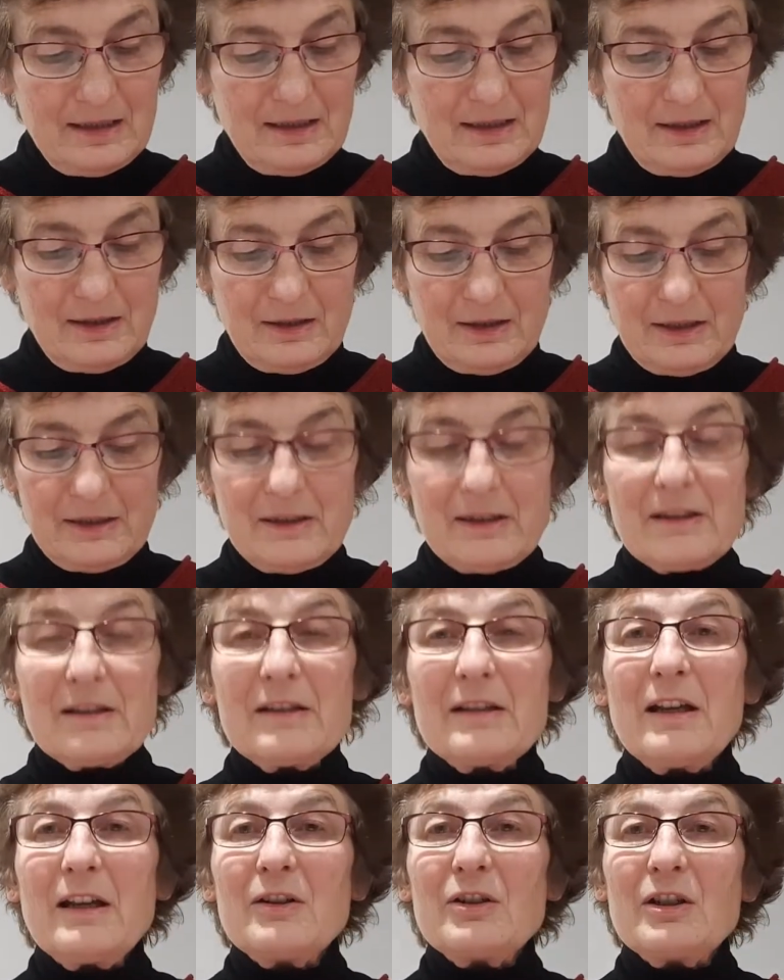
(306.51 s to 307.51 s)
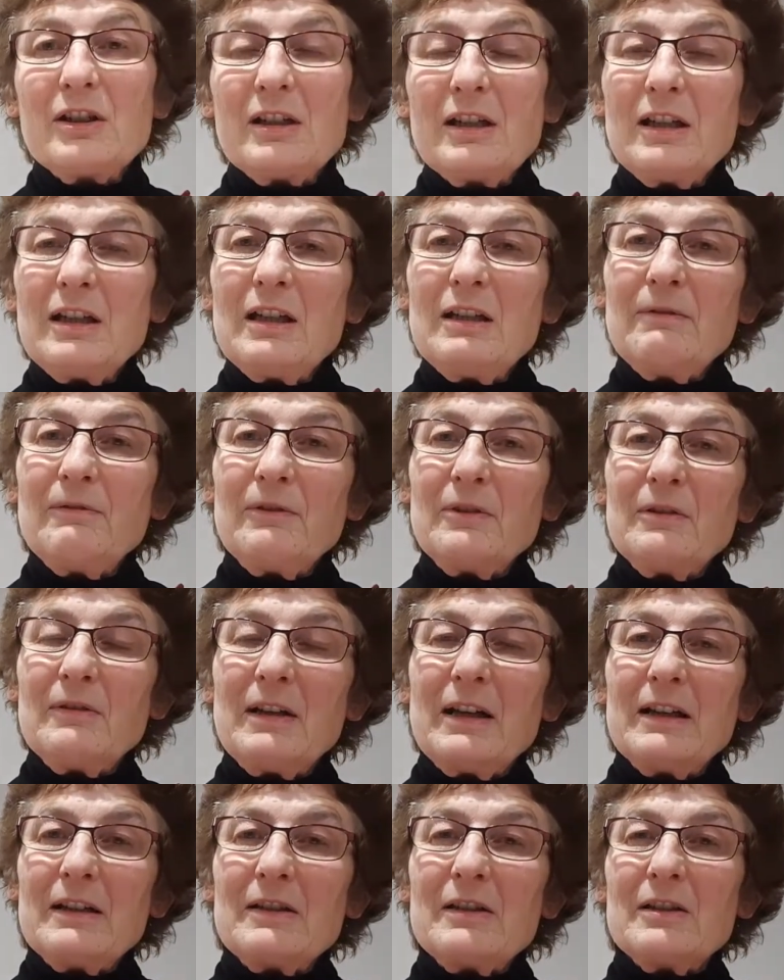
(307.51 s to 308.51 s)
this is such a key for
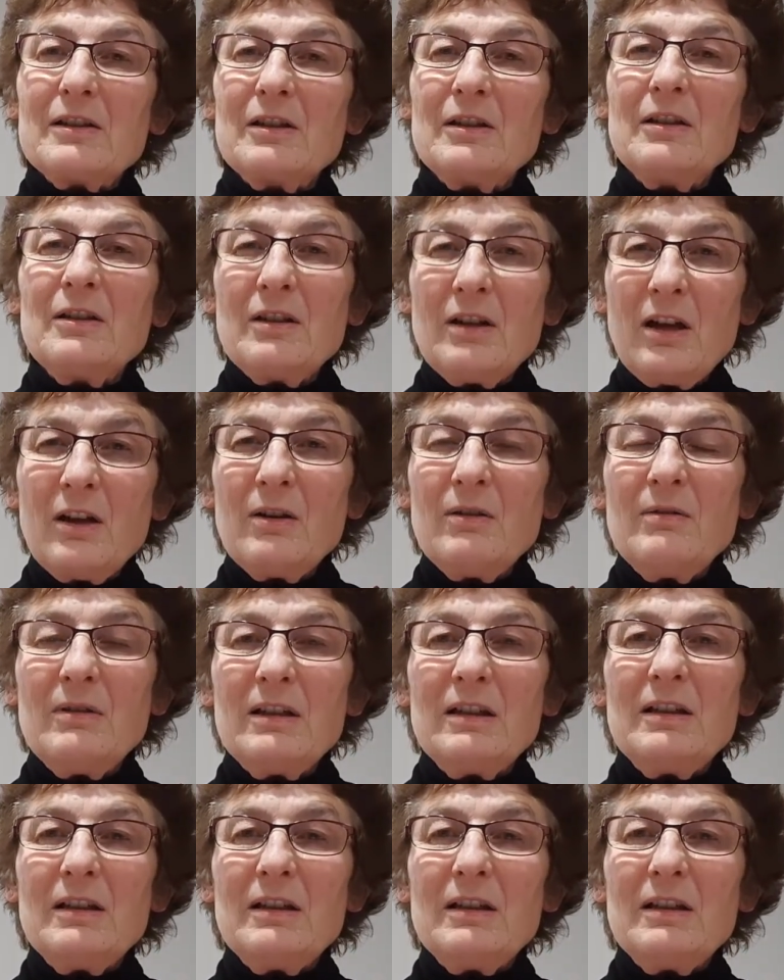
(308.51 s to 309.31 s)
us to know